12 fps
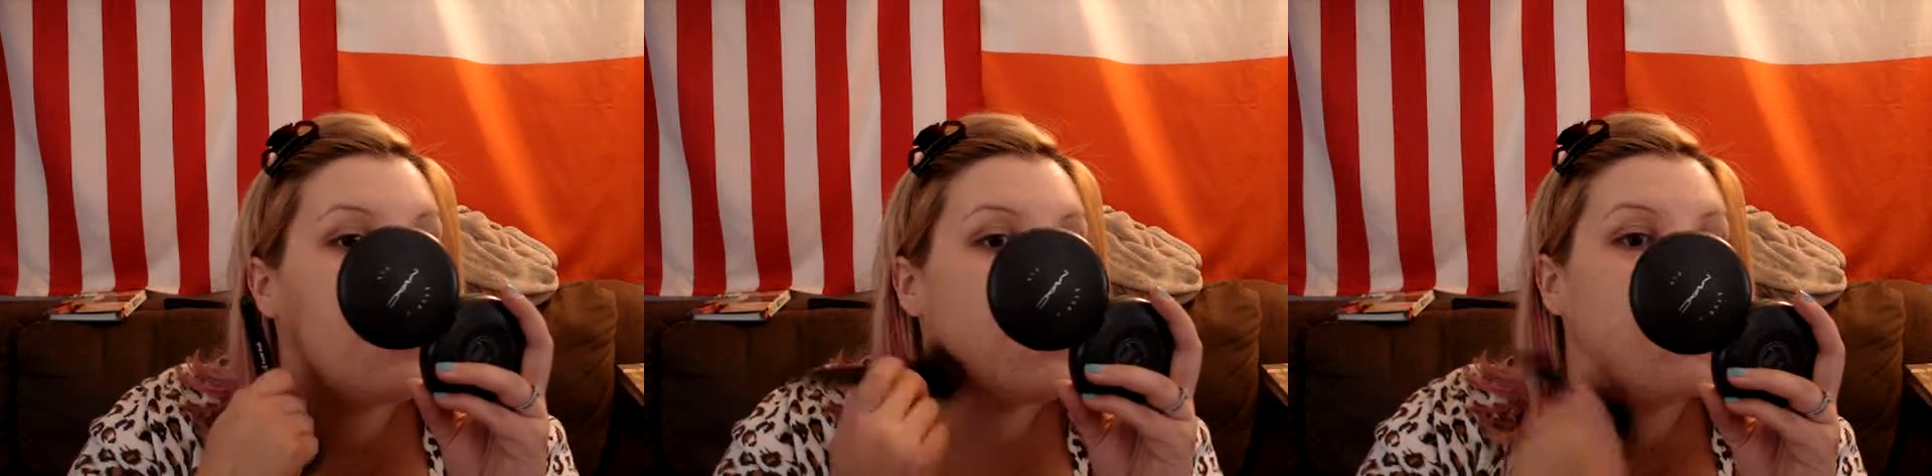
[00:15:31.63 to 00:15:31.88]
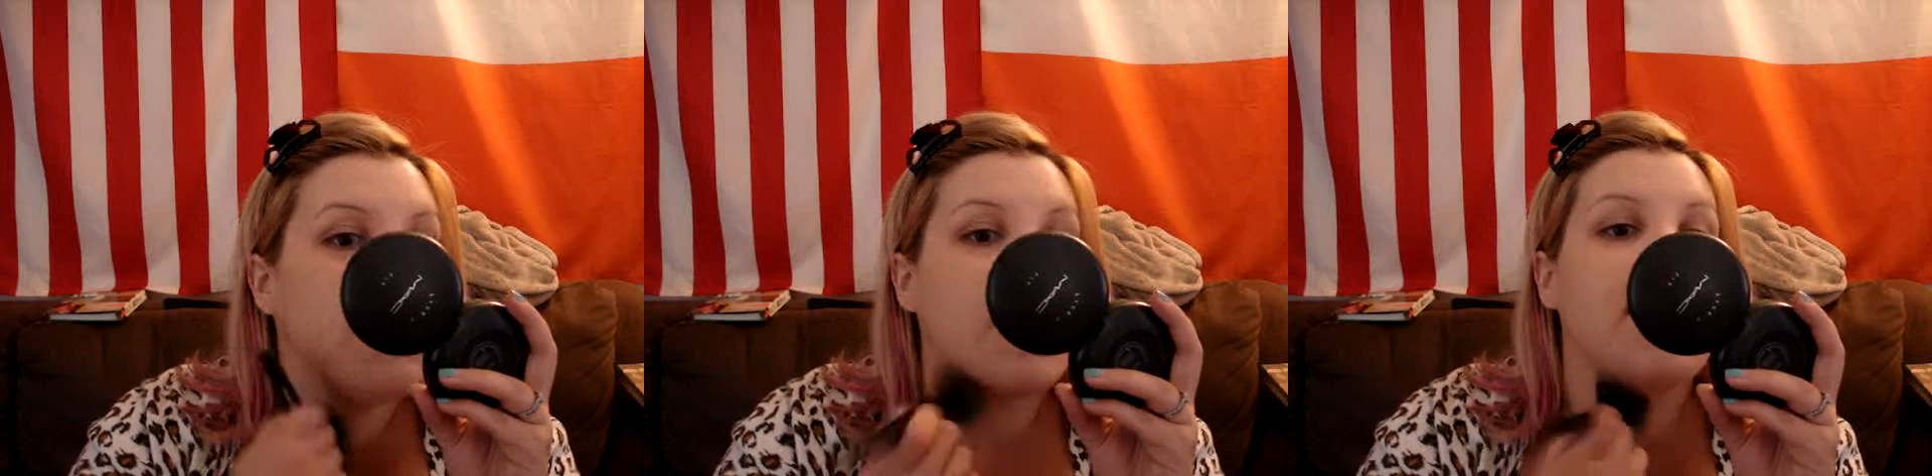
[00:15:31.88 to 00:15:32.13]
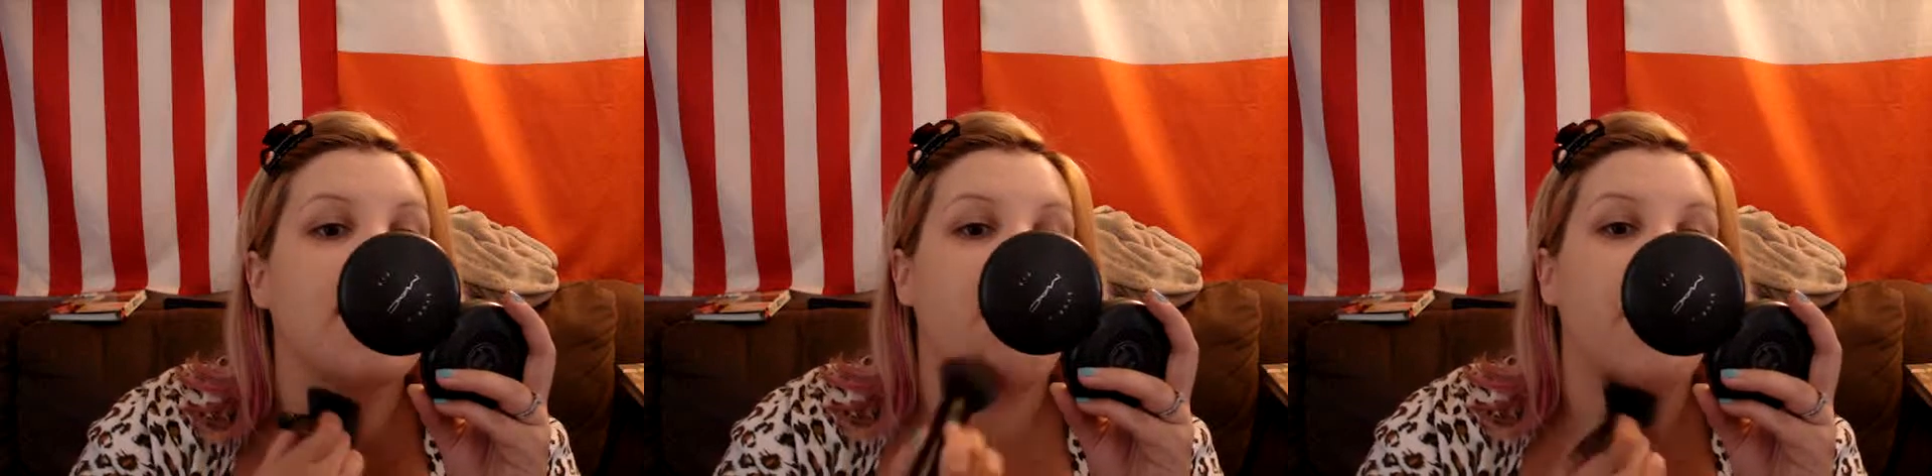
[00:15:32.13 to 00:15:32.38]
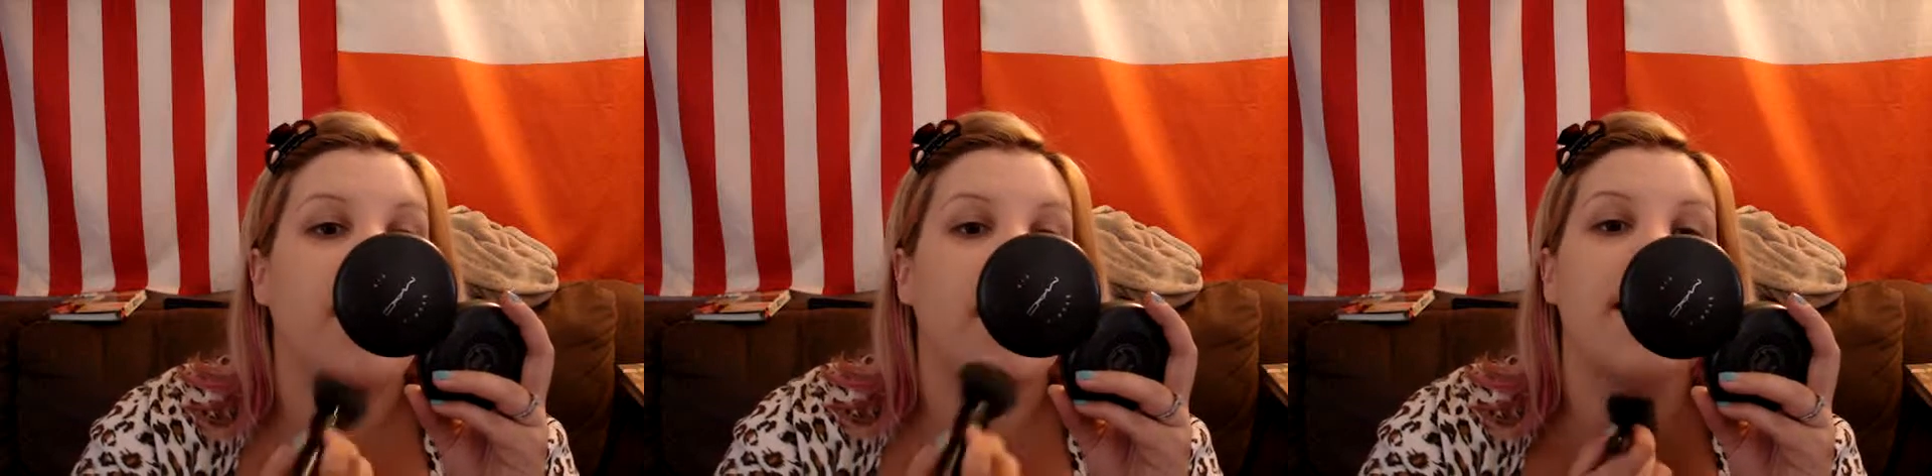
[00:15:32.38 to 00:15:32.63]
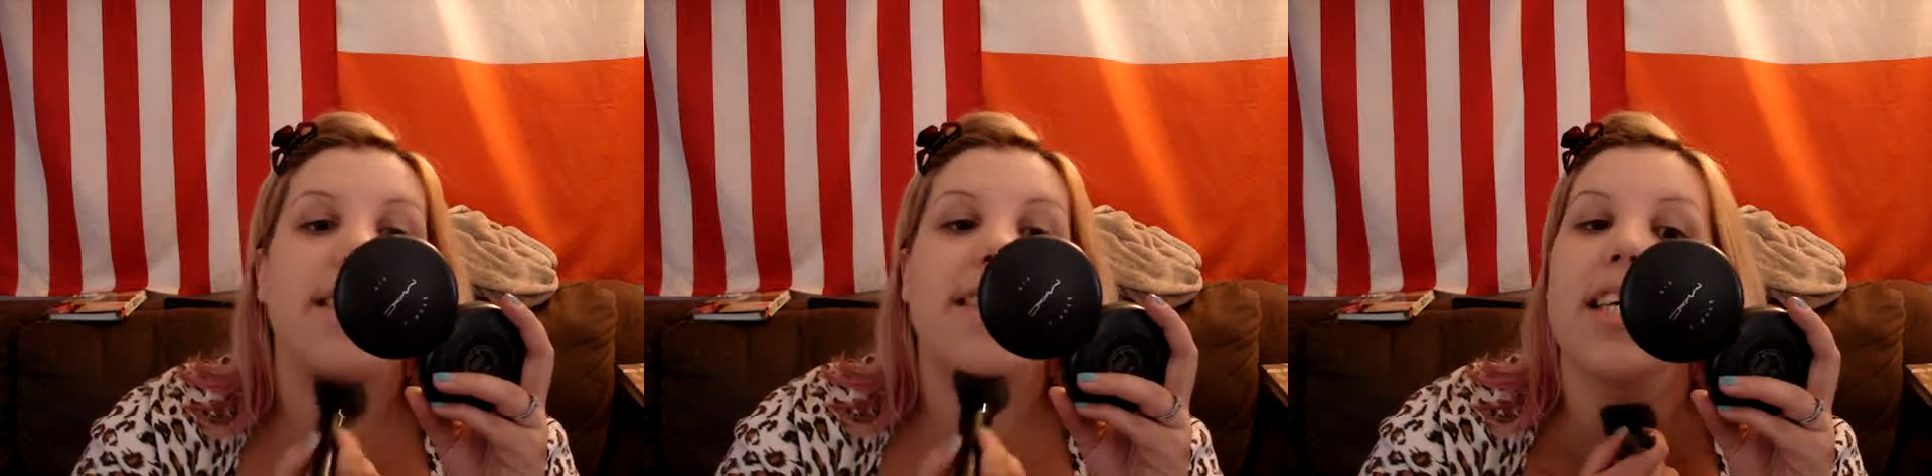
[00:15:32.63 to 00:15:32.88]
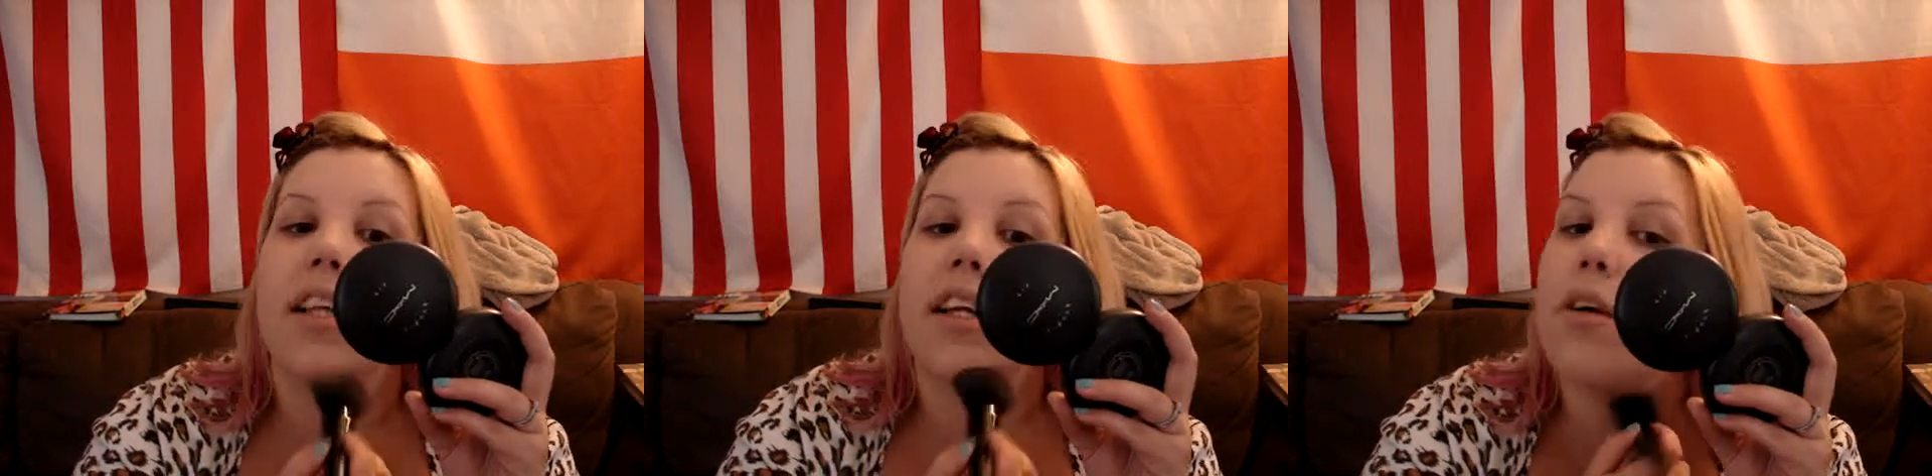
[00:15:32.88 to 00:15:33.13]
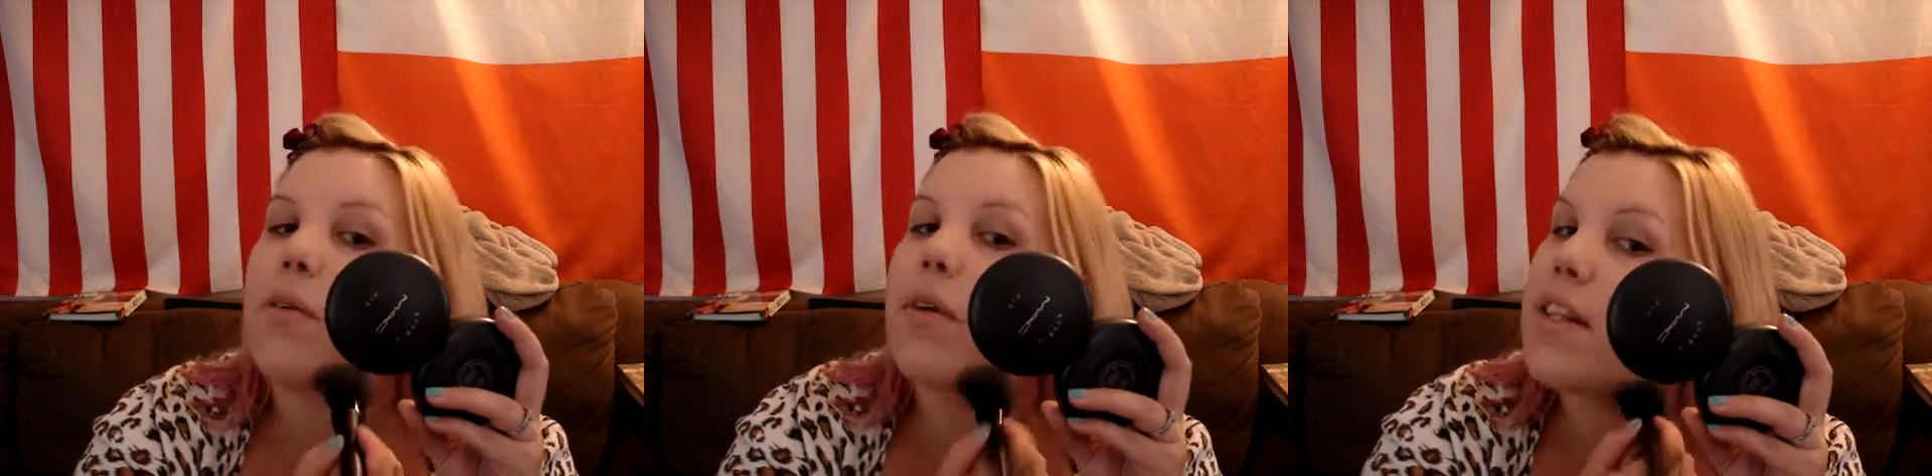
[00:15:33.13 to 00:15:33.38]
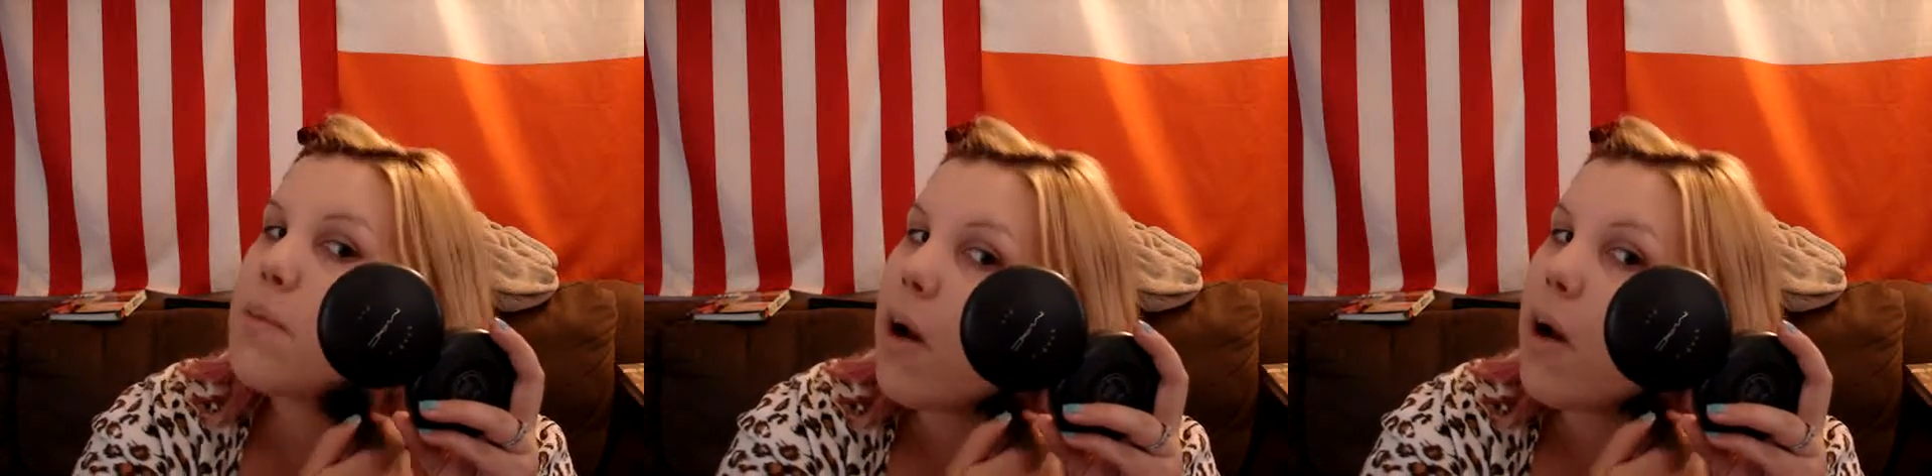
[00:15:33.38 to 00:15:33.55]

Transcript: to use a separate concealer with this